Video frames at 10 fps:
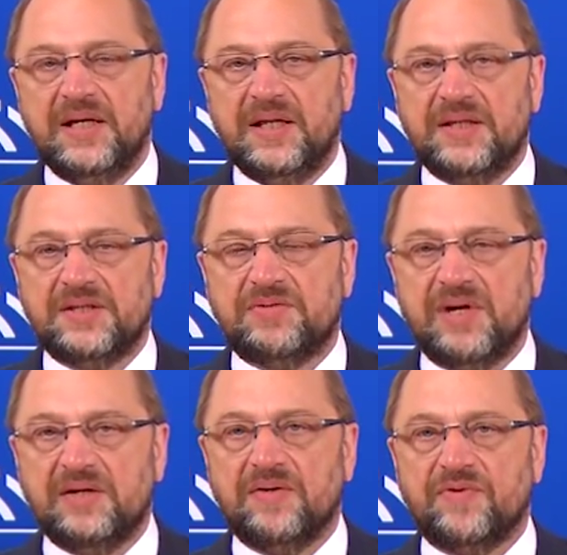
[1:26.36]
The
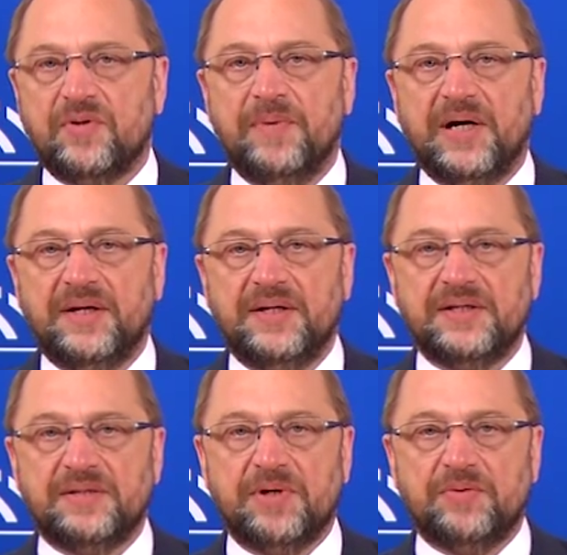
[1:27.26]
struggle of Kobane
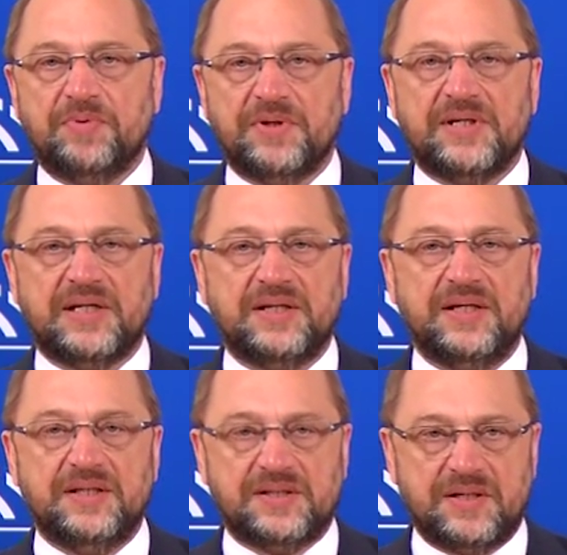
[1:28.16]
is about
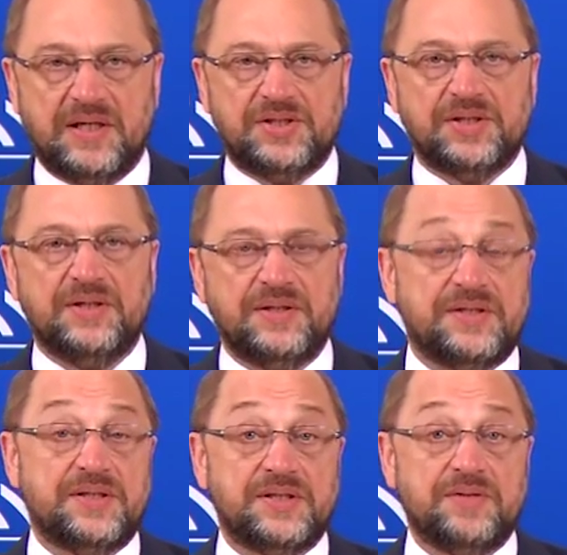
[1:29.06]
protecting its culture,
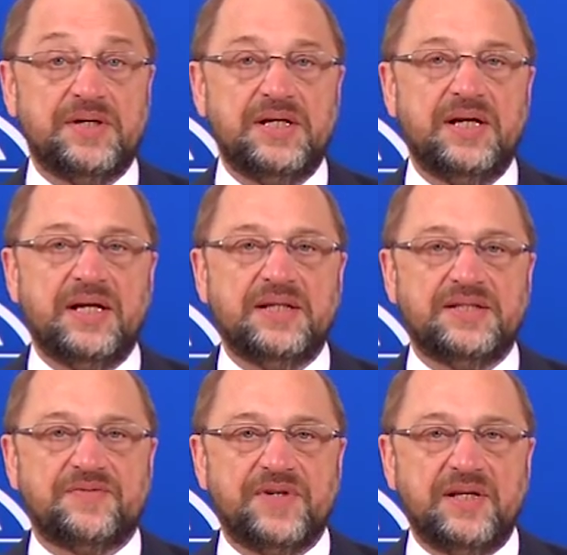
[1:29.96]
its history, and
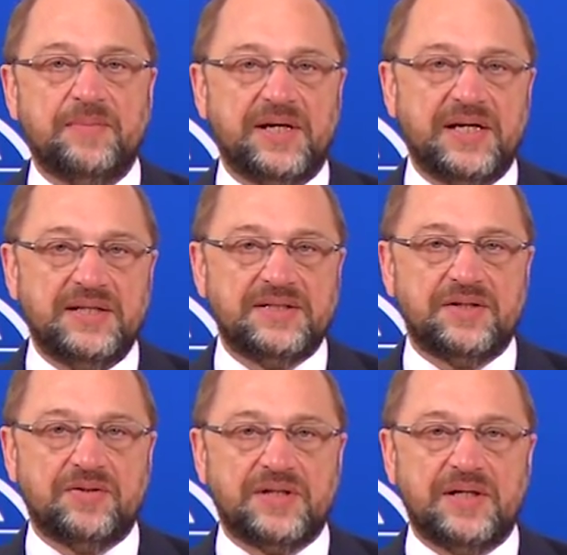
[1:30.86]
its freedom against the
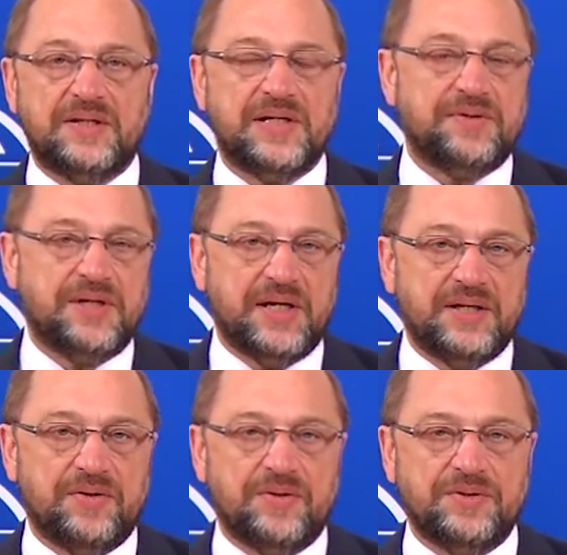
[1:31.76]
totalitarian
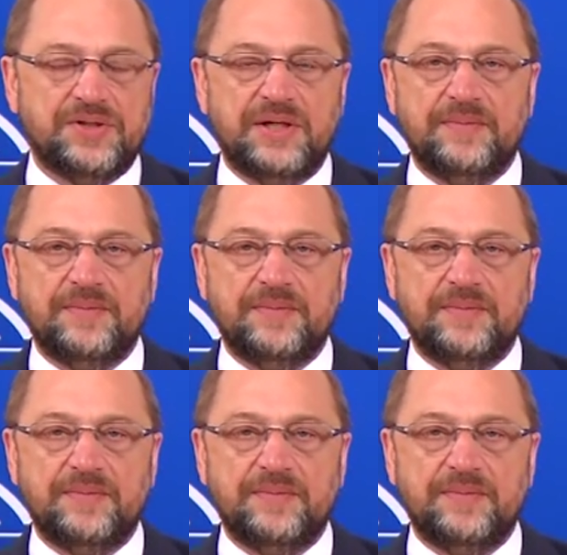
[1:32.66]
ideology.